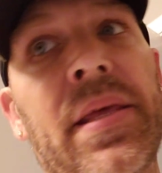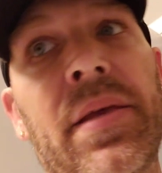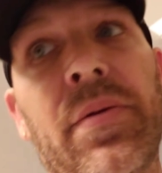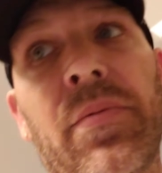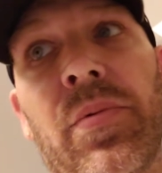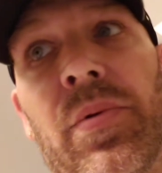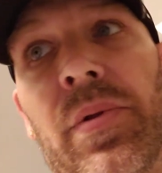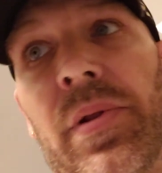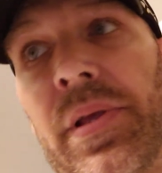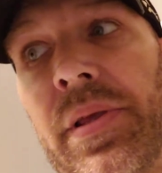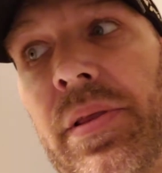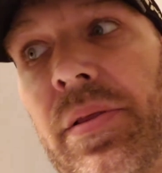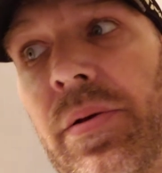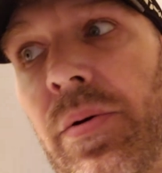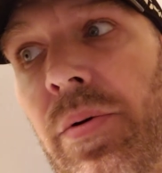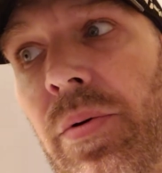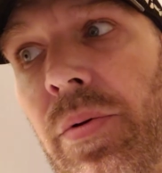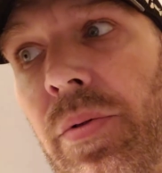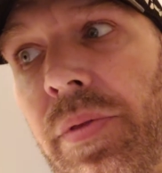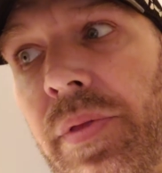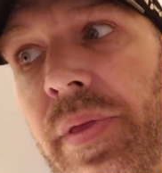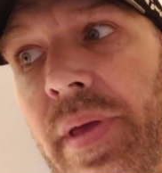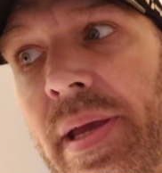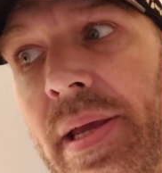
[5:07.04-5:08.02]
Really, the whole
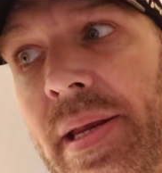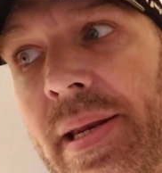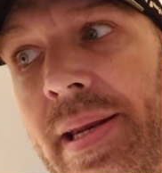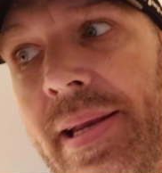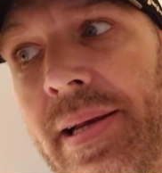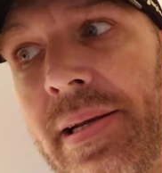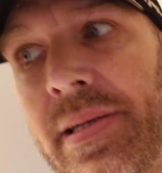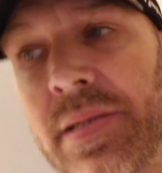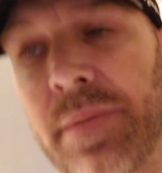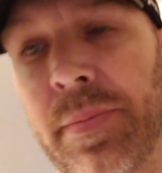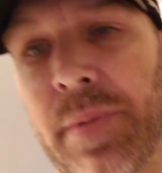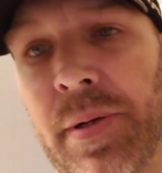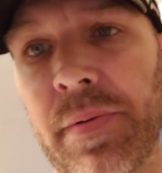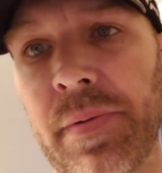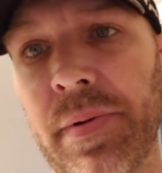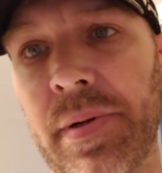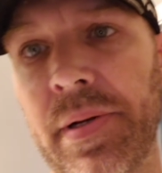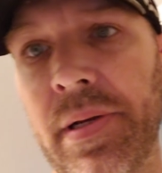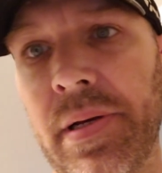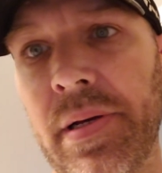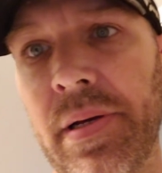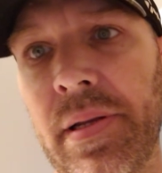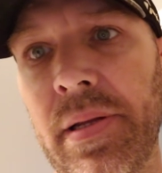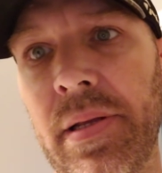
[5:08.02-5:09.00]
thing needed to be
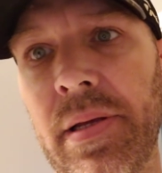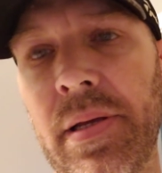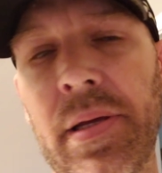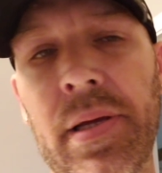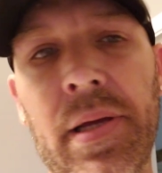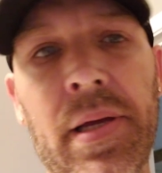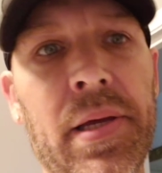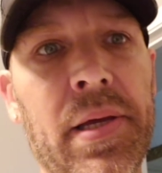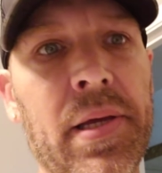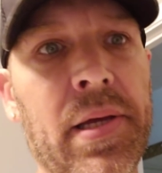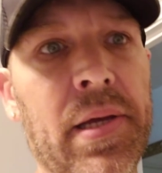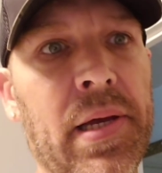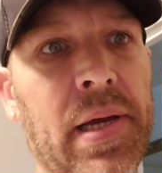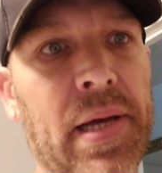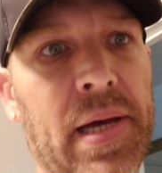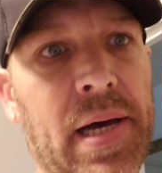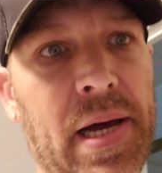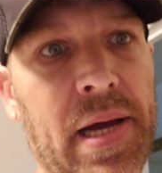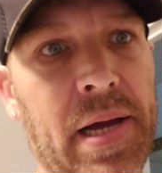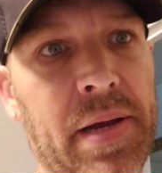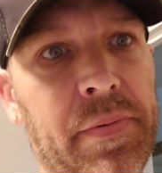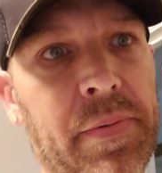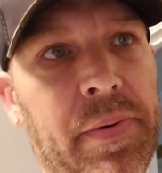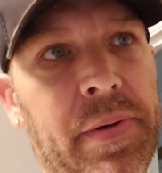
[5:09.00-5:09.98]
redone.
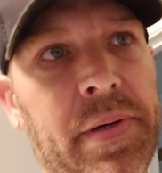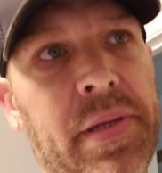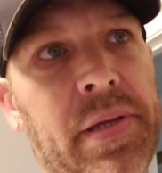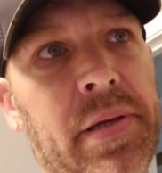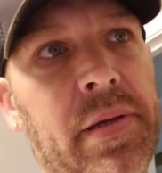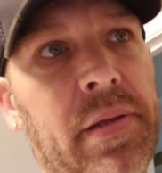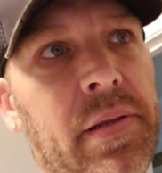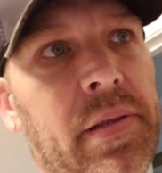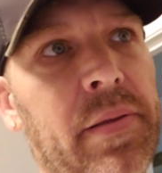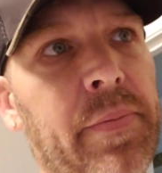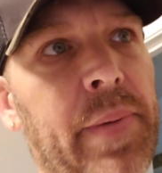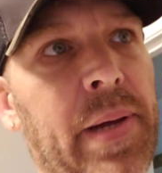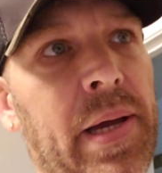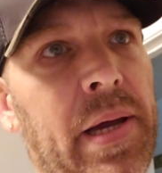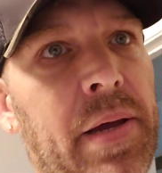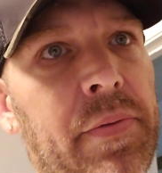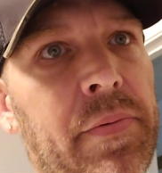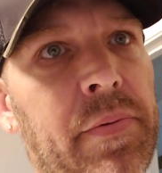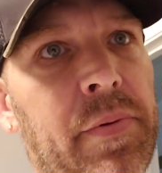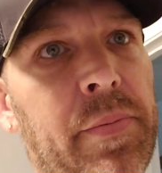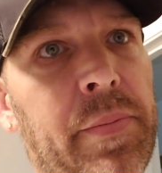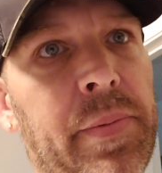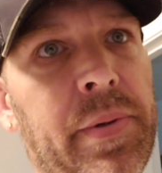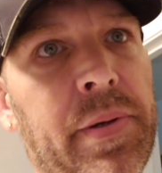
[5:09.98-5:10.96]
I redid the
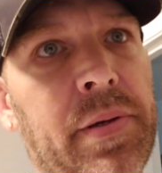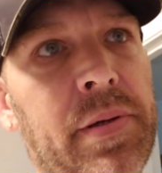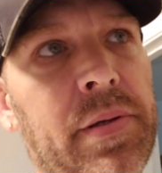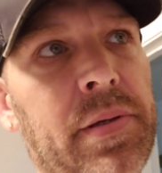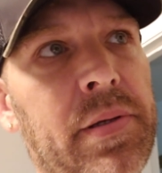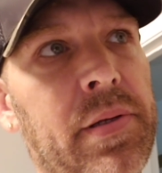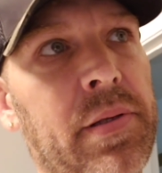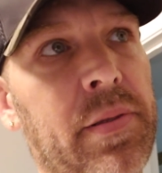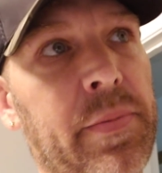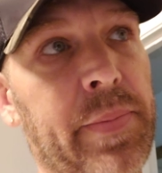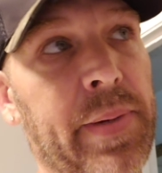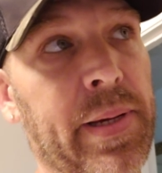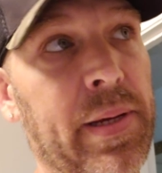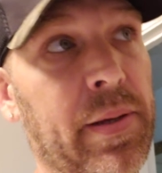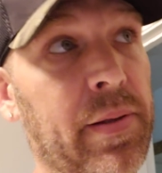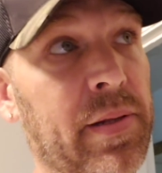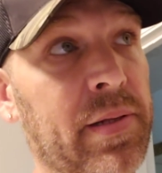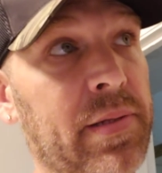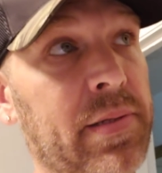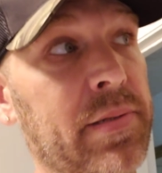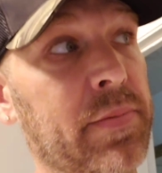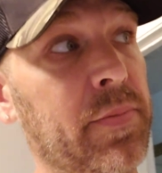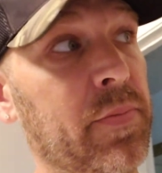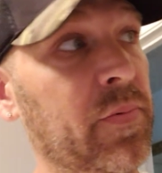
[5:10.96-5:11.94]
bathroom because
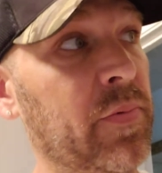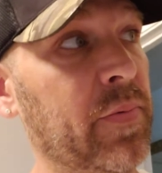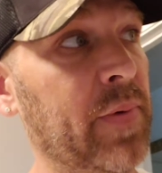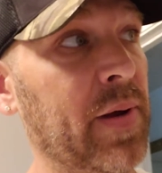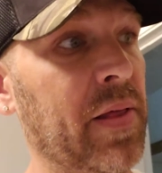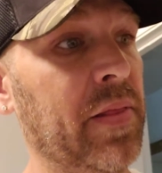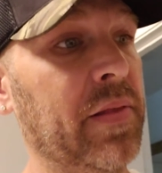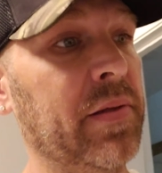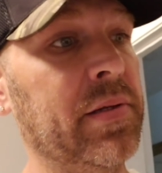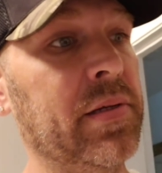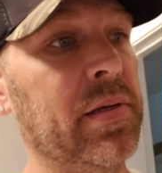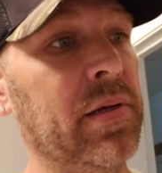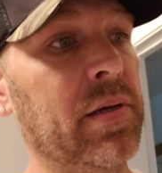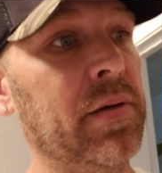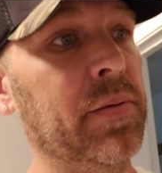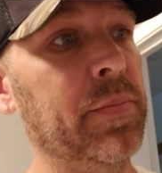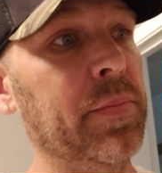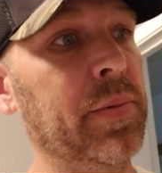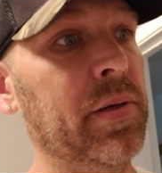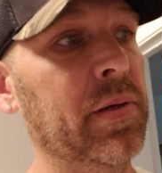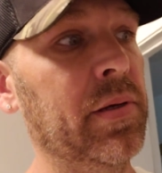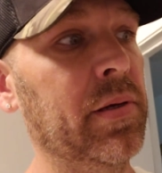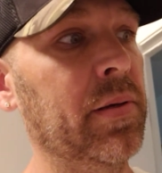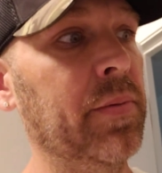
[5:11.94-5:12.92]
it's around the tub
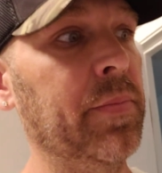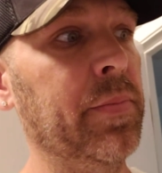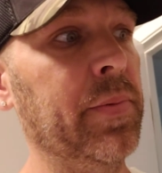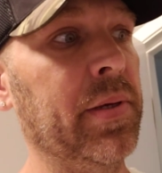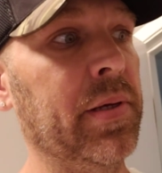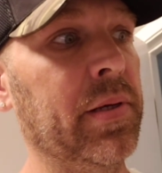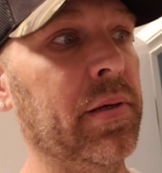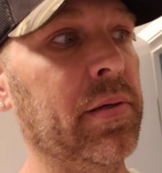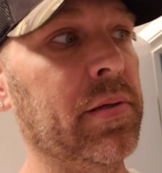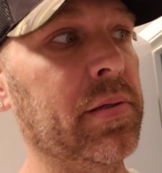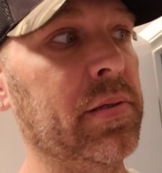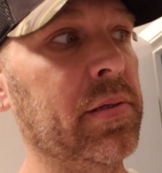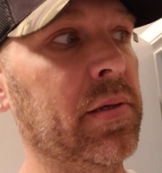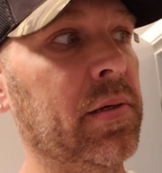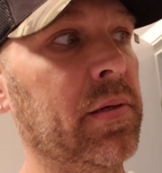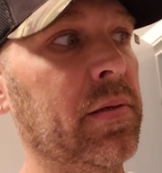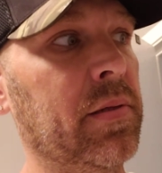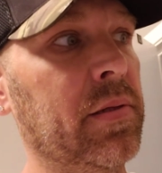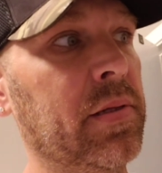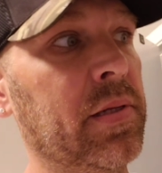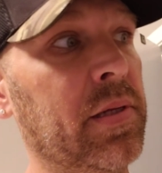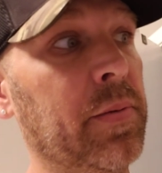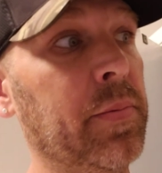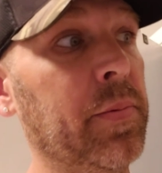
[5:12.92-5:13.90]
because of
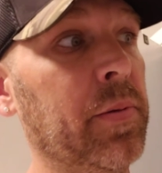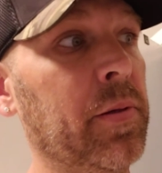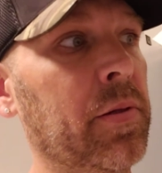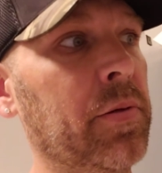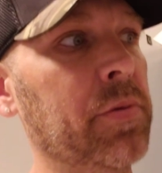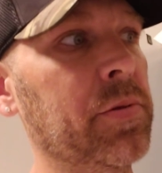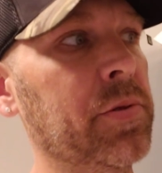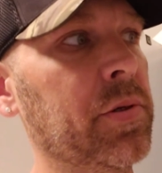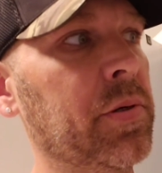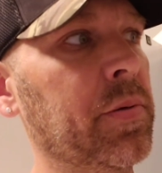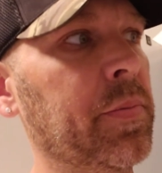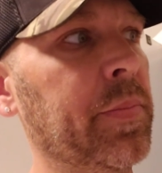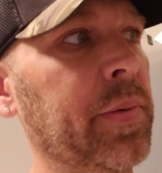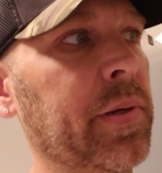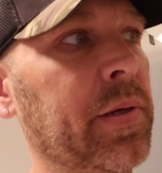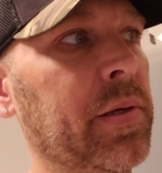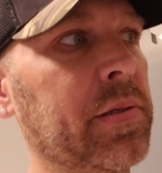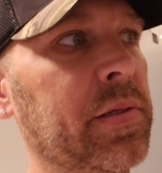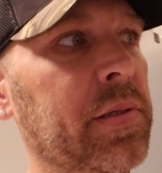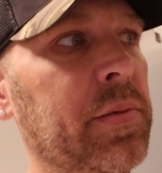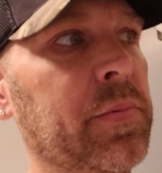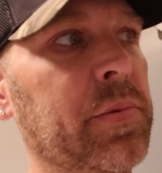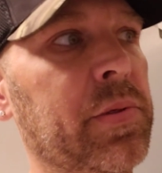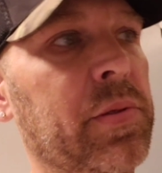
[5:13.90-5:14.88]
the tub enclosure
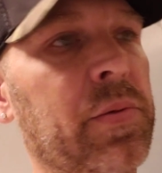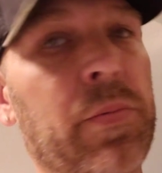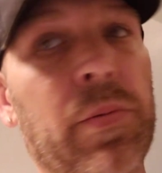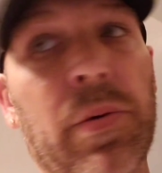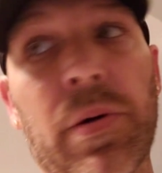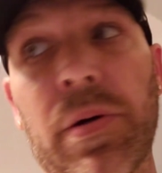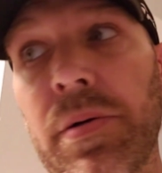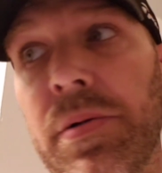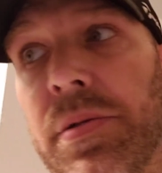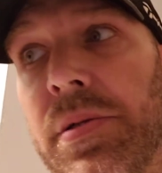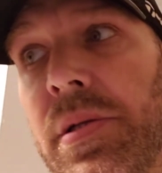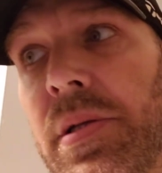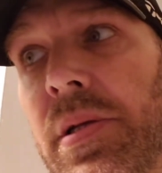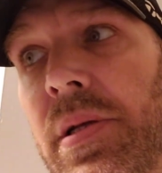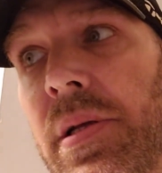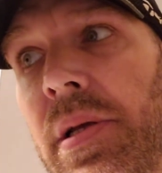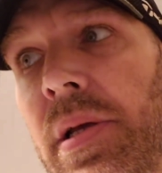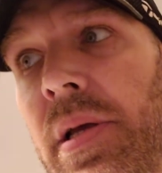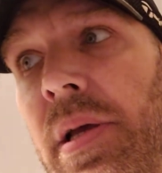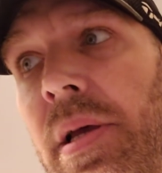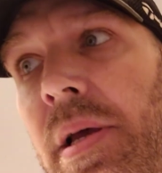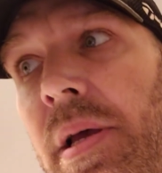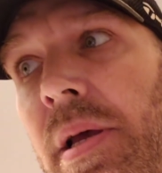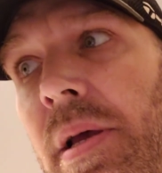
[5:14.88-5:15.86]
because it was the worst.
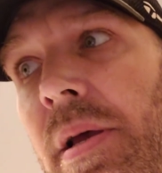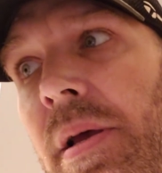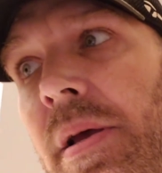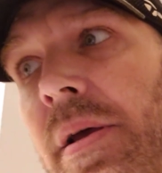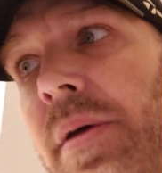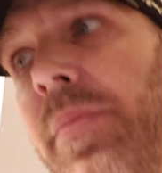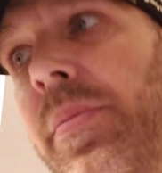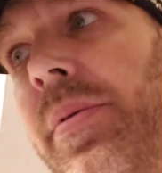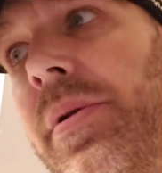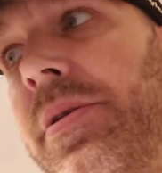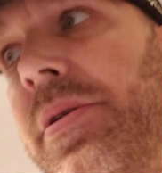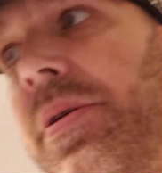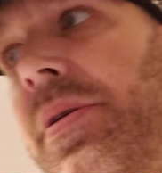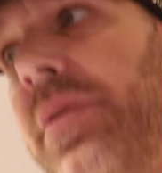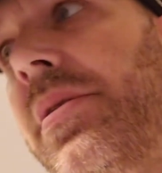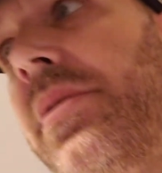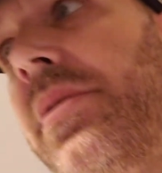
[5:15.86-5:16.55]
But as you can